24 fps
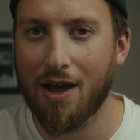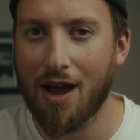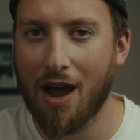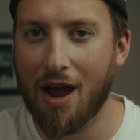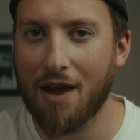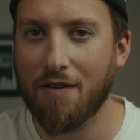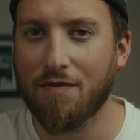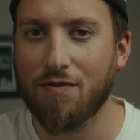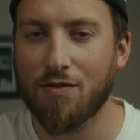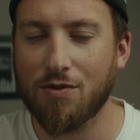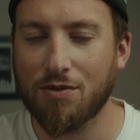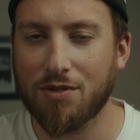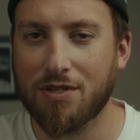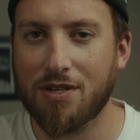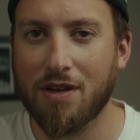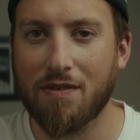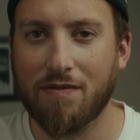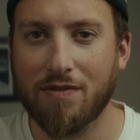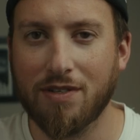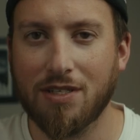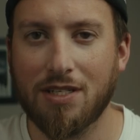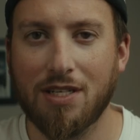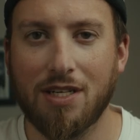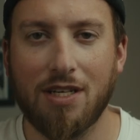iPhone
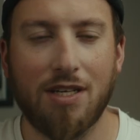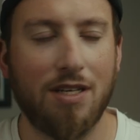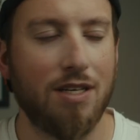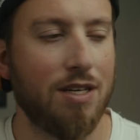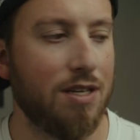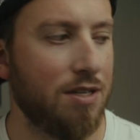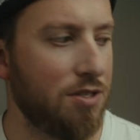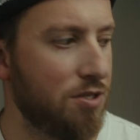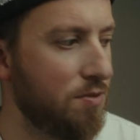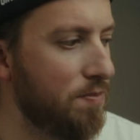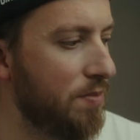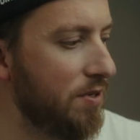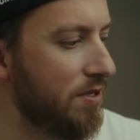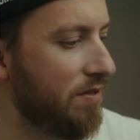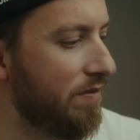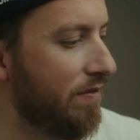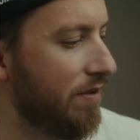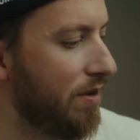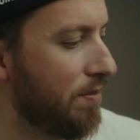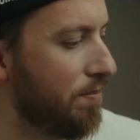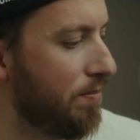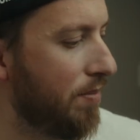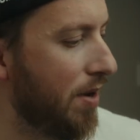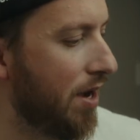17
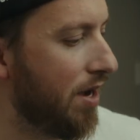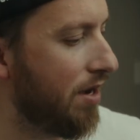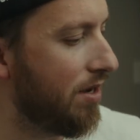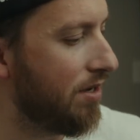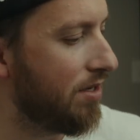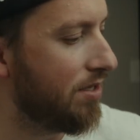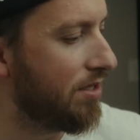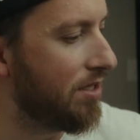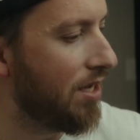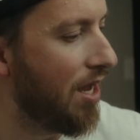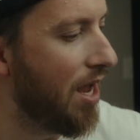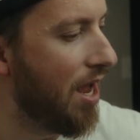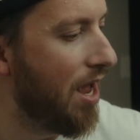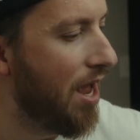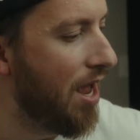specific bugs.